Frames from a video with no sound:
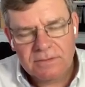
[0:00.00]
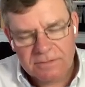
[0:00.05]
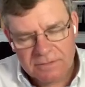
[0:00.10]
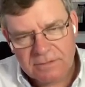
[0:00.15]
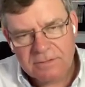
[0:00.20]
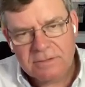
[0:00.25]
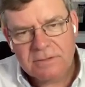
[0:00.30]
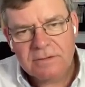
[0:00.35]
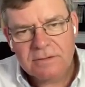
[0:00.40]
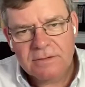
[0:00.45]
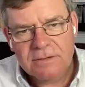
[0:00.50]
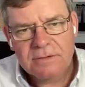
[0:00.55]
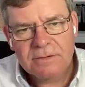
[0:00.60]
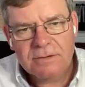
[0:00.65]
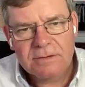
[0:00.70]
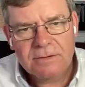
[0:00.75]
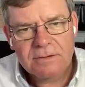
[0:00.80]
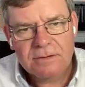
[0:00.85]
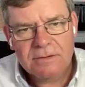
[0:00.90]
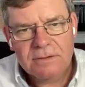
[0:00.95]

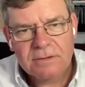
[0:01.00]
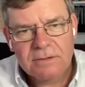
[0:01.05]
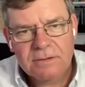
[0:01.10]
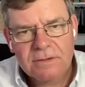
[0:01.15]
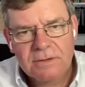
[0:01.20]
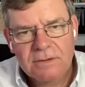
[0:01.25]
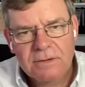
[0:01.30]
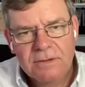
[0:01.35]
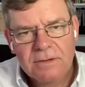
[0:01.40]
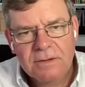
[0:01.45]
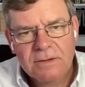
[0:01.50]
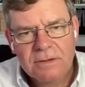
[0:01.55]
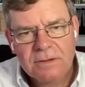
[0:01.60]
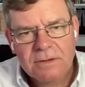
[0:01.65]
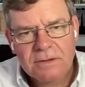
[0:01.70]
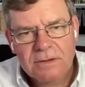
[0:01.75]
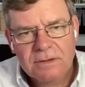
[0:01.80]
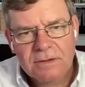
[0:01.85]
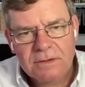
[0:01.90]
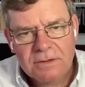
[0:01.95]

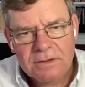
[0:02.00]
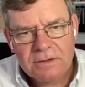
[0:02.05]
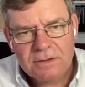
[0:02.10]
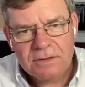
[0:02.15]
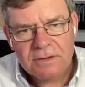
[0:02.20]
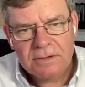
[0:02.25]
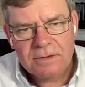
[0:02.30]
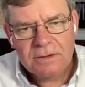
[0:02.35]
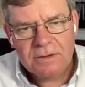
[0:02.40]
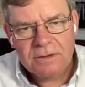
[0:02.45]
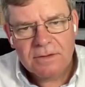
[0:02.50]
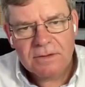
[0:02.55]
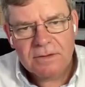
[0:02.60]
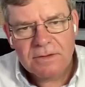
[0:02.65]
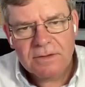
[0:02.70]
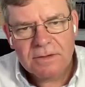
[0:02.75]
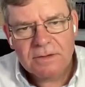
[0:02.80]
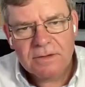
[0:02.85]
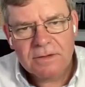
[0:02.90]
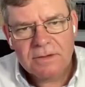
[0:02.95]

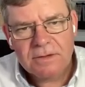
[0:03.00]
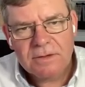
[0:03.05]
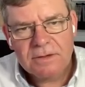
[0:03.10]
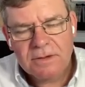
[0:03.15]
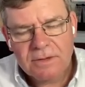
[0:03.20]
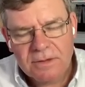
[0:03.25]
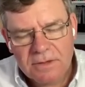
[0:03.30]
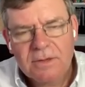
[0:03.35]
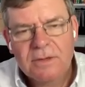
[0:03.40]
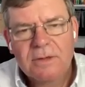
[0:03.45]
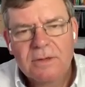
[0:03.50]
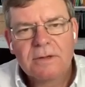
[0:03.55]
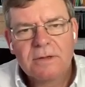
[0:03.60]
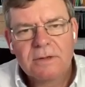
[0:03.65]
[no speech]